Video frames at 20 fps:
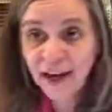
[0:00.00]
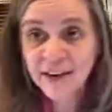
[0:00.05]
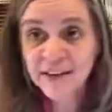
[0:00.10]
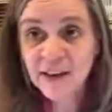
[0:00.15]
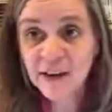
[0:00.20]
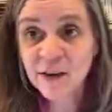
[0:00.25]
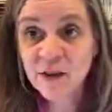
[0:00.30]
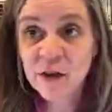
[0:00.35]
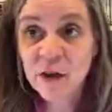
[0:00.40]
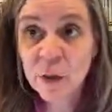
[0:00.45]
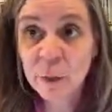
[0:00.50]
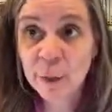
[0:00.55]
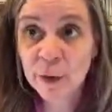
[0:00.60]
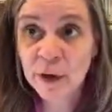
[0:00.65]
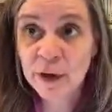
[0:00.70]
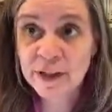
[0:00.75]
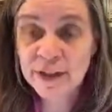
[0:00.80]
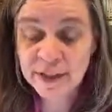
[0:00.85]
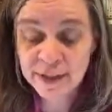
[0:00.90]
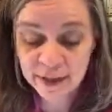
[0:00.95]
is a super
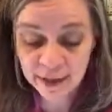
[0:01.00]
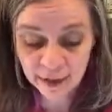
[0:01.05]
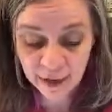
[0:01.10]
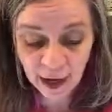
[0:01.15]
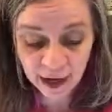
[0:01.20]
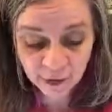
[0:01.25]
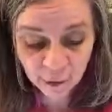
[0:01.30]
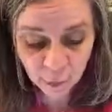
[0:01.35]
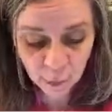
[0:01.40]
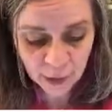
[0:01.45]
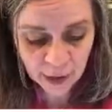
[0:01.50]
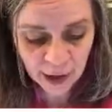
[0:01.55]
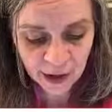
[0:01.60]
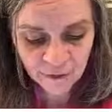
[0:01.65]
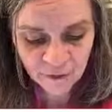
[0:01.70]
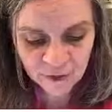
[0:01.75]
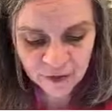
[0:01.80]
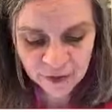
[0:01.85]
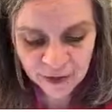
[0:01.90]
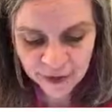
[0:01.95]
good deal. I swear, I
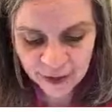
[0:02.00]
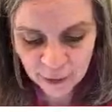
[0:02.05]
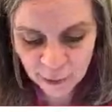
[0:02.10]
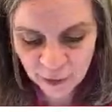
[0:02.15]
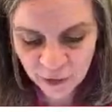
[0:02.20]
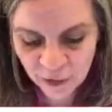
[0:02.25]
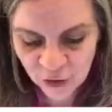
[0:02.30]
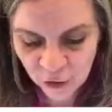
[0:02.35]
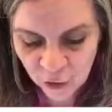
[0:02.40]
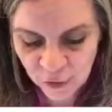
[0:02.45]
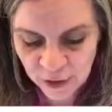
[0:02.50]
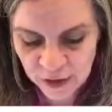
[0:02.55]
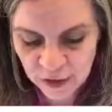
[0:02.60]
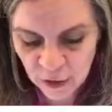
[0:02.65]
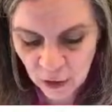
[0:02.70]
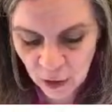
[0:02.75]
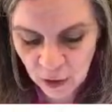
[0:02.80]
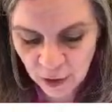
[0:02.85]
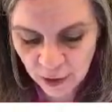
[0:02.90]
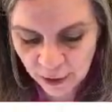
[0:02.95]
feel like it was
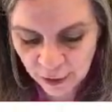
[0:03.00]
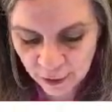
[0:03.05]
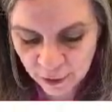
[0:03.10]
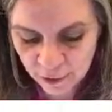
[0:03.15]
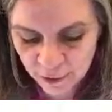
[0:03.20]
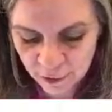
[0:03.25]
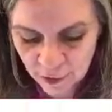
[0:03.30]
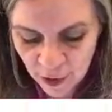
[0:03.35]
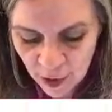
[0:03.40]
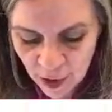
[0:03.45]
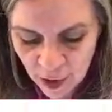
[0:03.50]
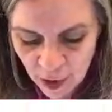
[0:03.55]
$30